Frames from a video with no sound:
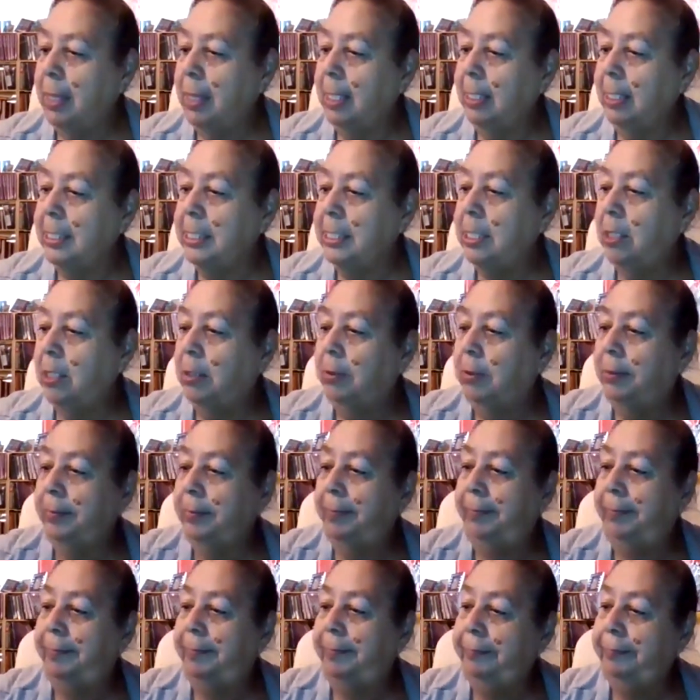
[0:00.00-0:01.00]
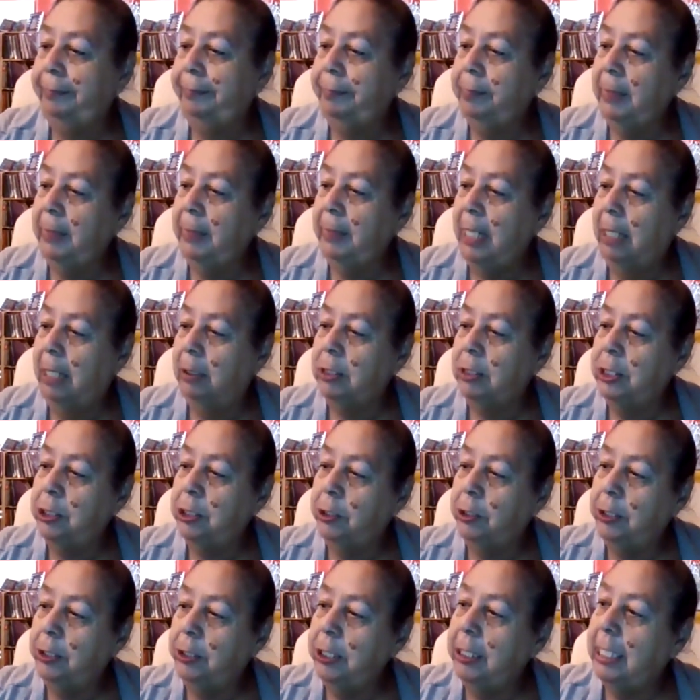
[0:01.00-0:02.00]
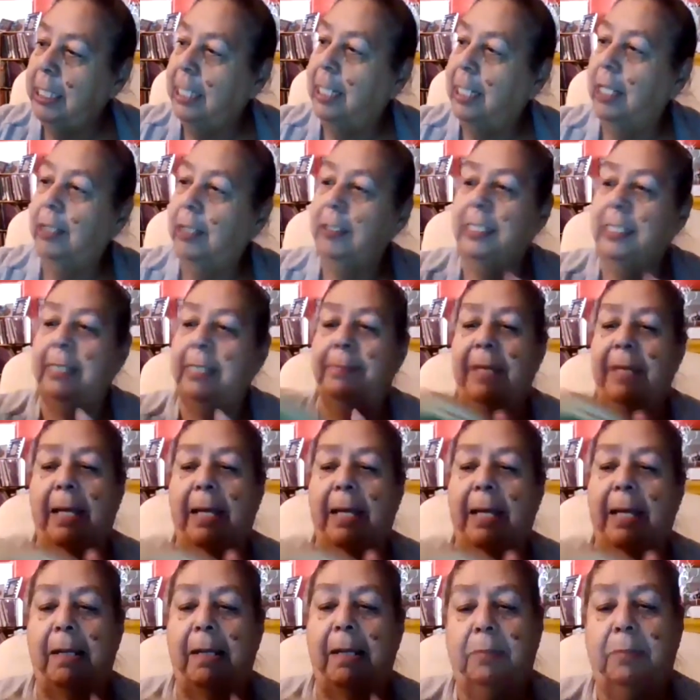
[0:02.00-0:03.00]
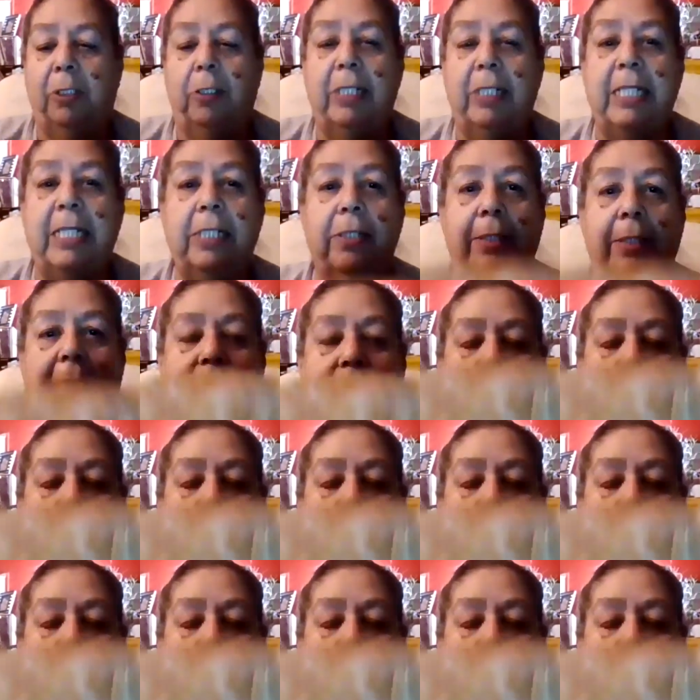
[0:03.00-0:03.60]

So I'll show you the colors of my abalone. So this is